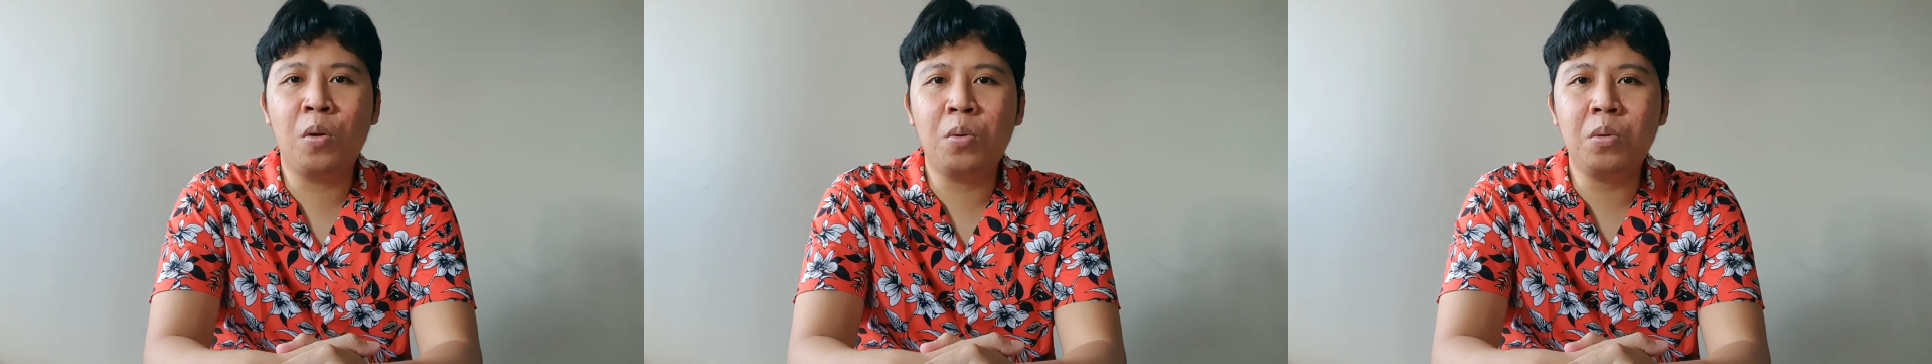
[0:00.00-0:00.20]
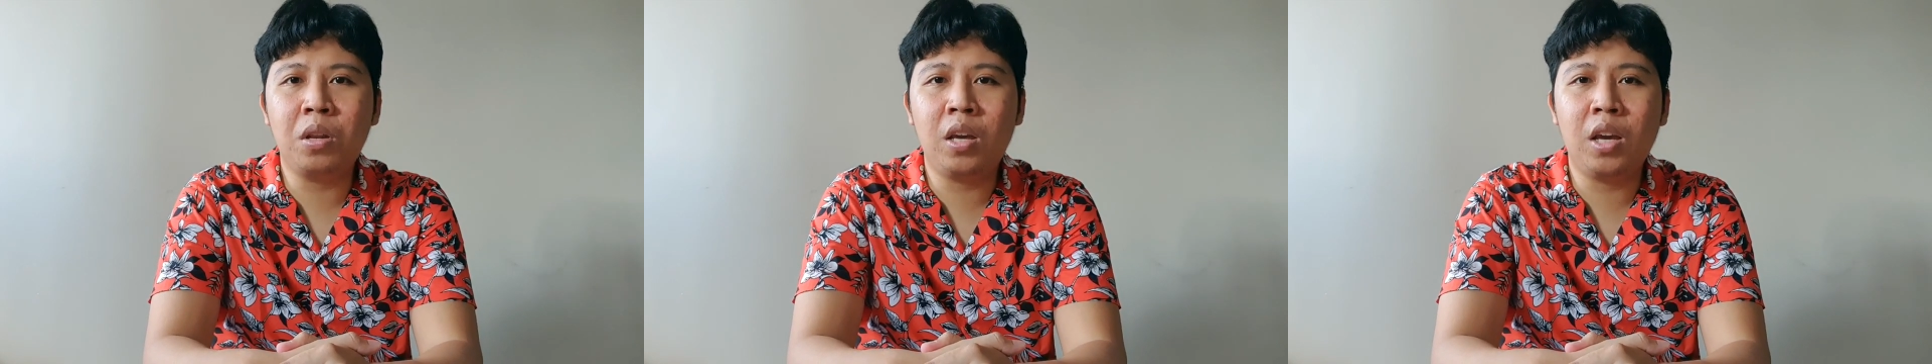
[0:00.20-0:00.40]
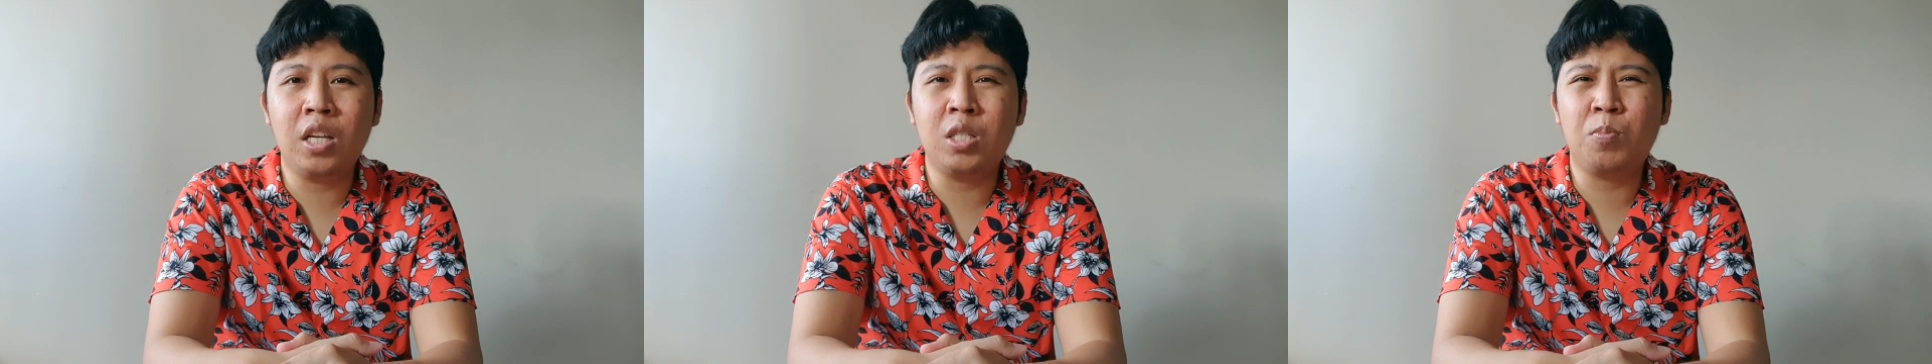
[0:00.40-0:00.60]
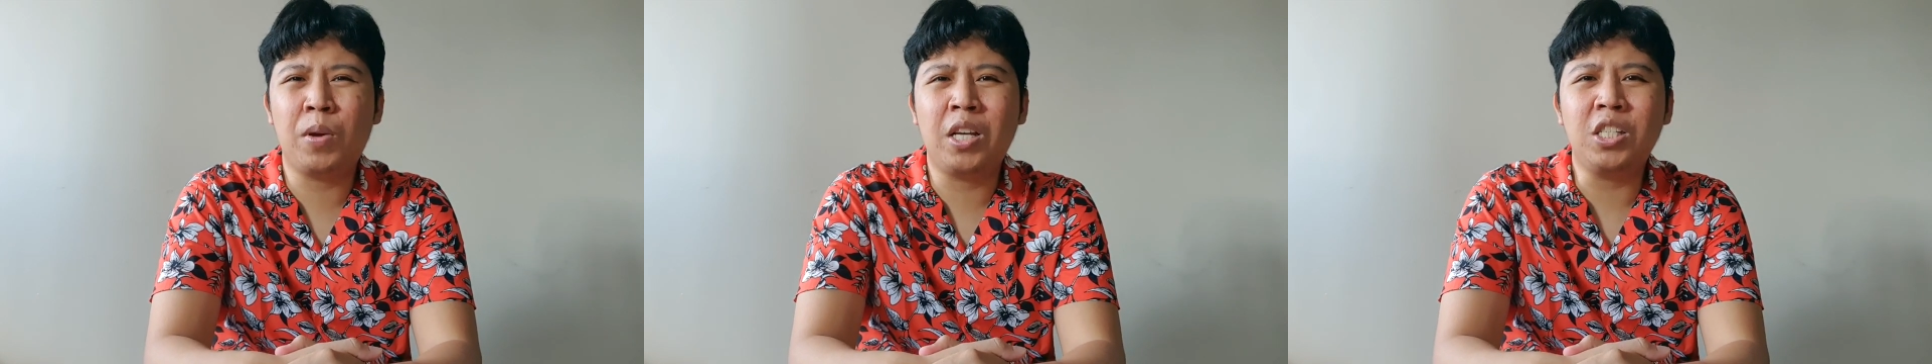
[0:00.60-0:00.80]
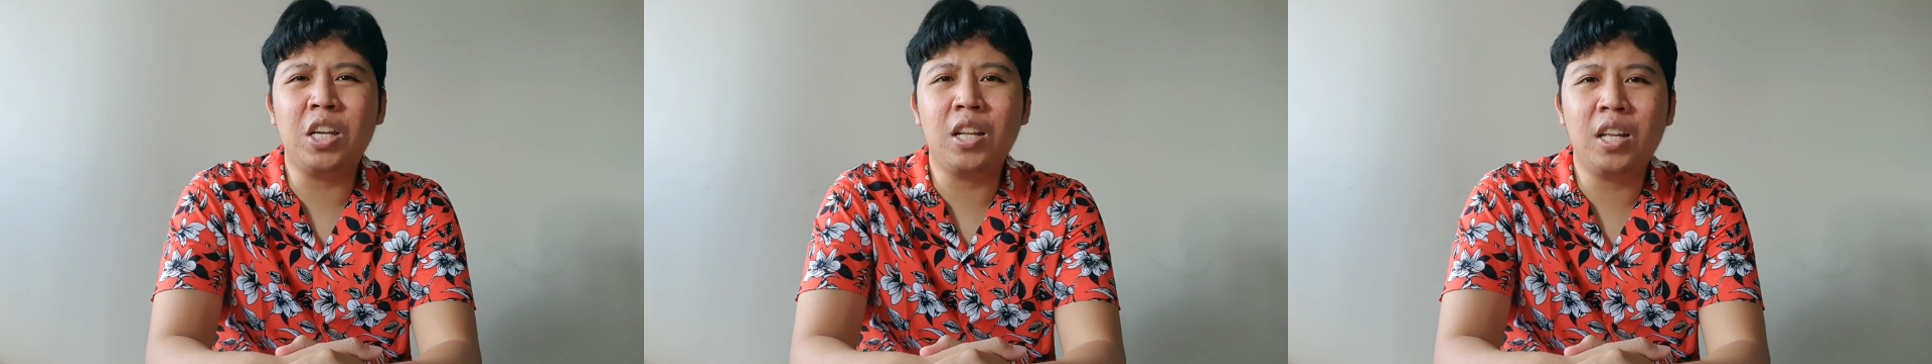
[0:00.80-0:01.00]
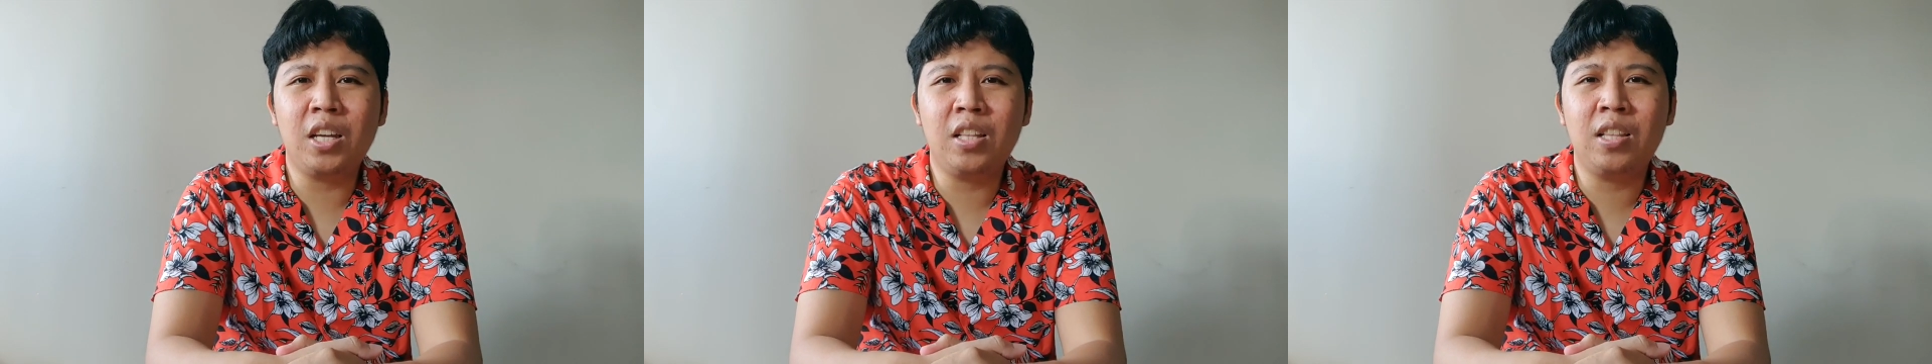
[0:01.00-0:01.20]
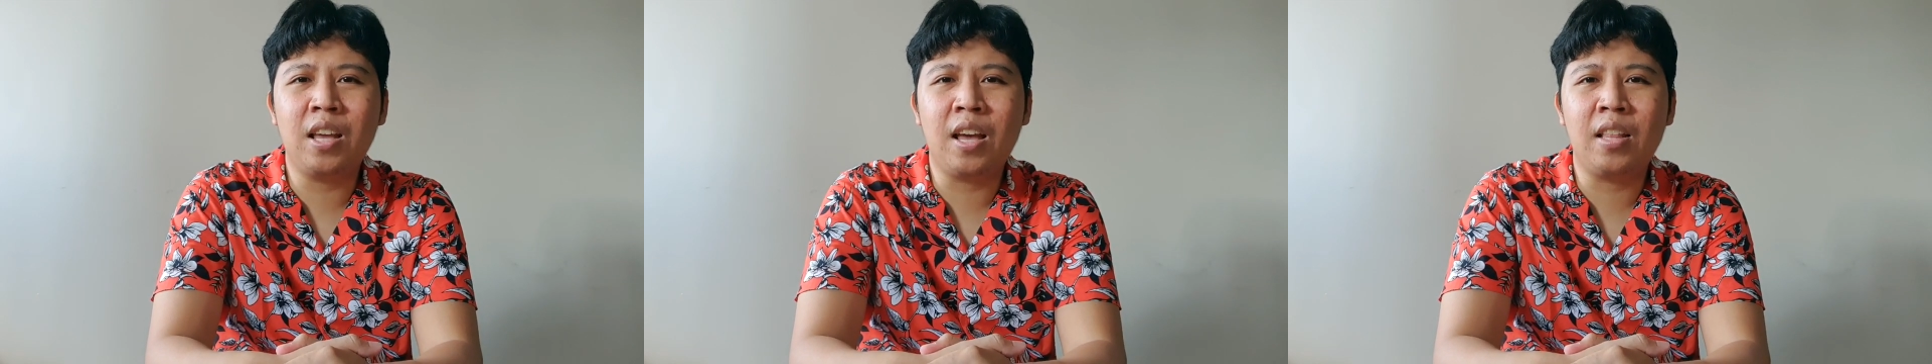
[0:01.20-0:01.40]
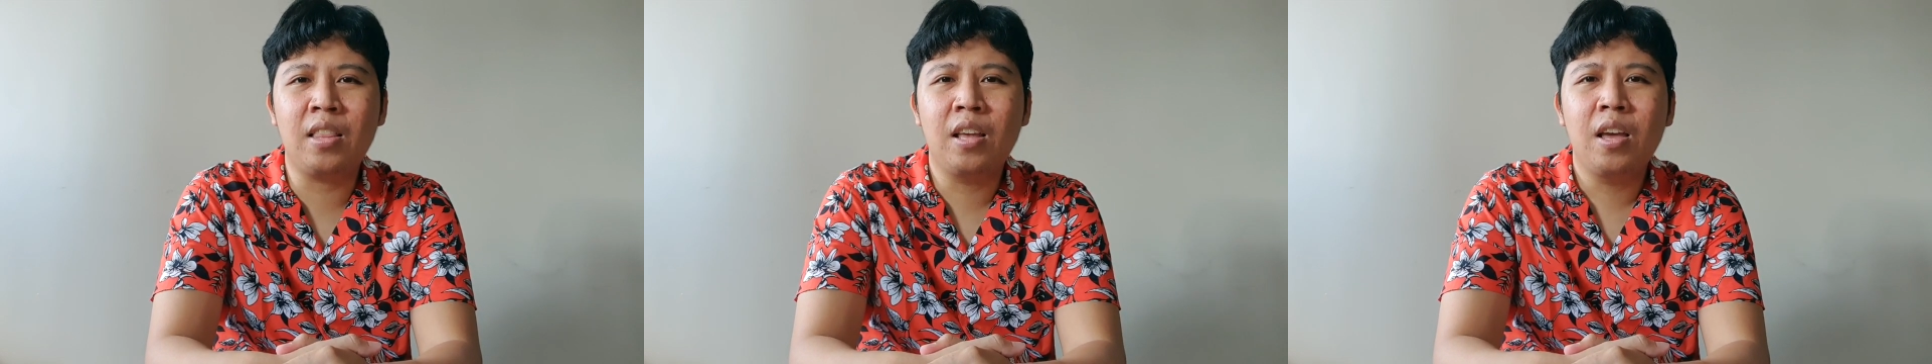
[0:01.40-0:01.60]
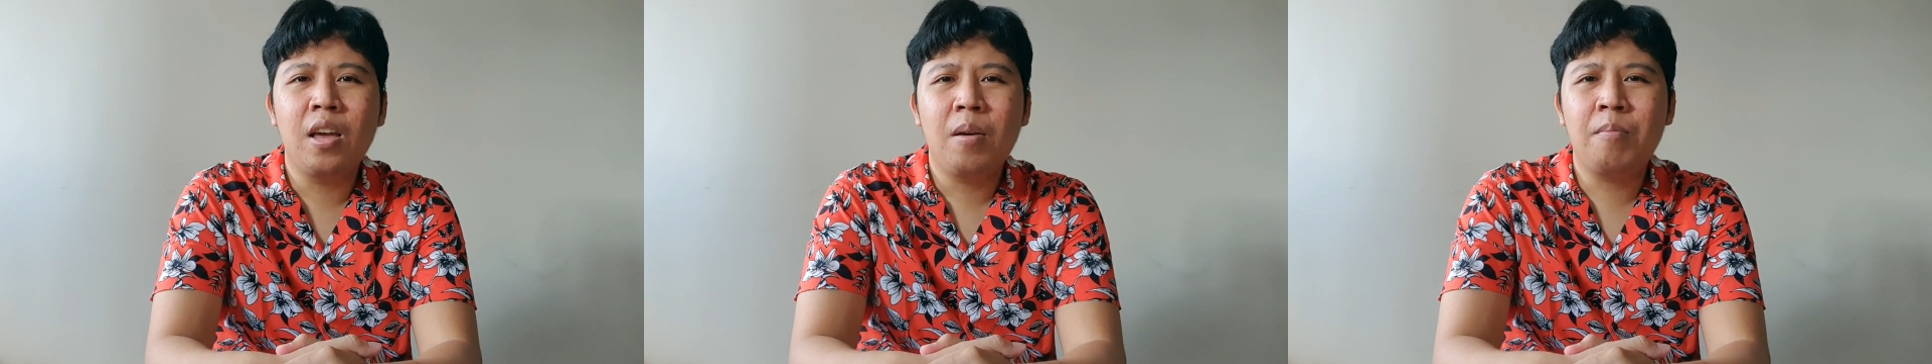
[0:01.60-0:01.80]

lonely, especially that